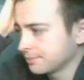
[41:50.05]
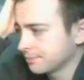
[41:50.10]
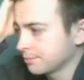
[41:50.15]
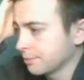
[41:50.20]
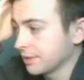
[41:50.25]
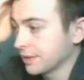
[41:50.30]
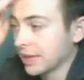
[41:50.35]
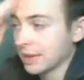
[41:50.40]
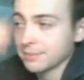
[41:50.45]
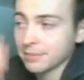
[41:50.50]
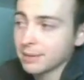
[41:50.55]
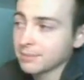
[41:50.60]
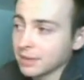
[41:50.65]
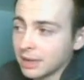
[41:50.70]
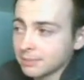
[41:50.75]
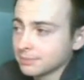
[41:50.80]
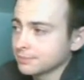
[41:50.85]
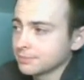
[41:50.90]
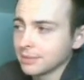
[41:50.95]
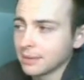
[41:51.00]
Play the game. I'm
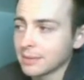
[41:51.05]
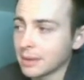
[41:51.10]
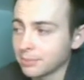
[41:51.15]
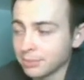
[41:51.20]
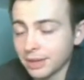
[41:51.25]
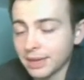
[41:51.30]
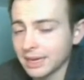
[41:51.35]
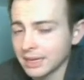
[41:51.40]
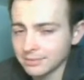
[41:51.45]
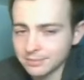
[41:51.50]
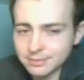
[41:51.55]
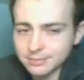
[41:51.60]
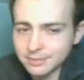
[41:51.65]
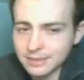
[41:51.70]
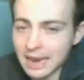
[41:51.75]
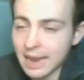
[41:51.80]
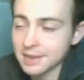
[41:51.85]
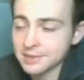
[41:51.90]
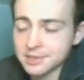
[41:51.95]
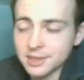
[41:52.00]
not playing it, I'm
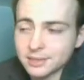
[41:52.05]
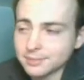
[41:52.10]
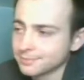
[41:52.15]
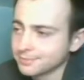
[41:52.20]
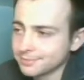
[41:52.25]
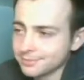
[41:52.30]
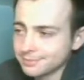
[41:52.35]
casting.